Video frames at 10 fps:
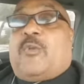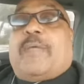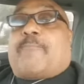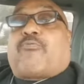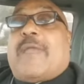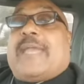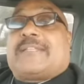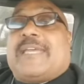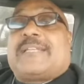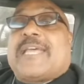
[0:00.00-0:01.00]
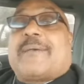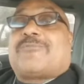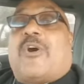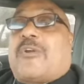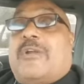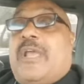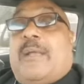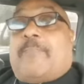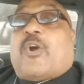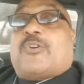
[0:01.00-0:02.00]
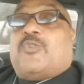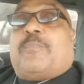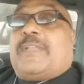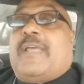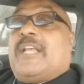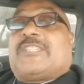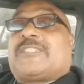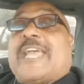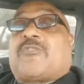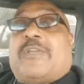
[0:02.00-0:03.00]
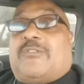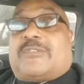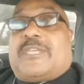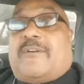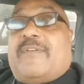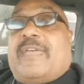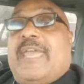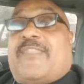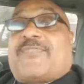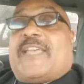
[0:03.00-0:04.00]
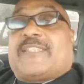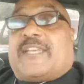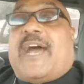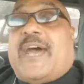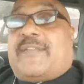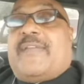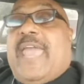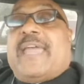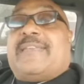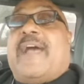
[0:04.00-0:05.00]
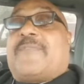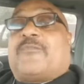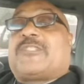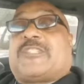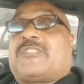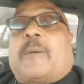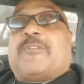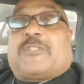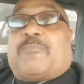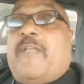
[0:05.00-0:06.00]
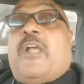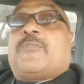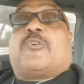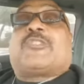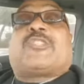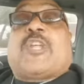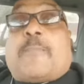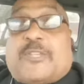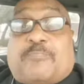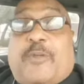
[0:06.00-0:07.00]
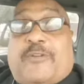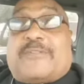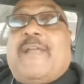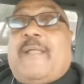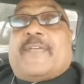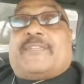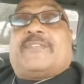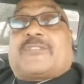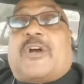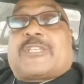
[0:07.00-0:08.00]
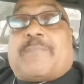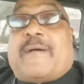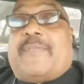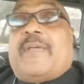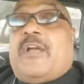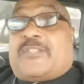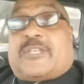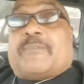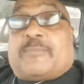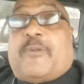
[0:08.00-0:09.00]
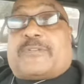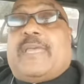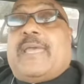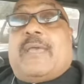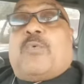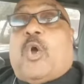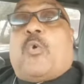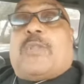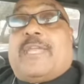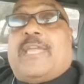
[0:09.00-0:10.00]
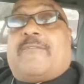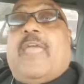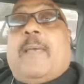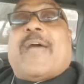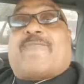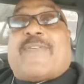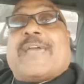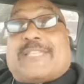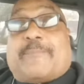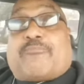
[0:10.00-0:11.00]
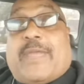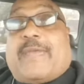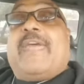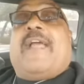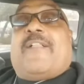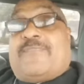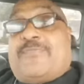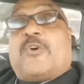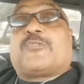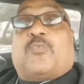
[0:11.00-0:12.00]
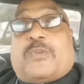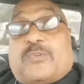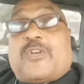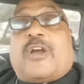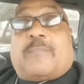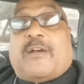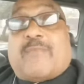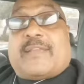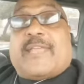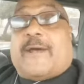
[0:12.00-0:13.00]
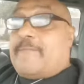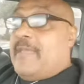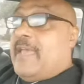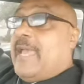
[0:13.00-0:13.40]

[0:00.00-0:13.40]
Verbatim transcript: You've been praying 10 times longer because you've been saturating yourself in things of God. And now those stubborn those stubborn spirits that Jesus talks about, some spirits will only leave by fasting and praying. Those are the ones we're talking about right now.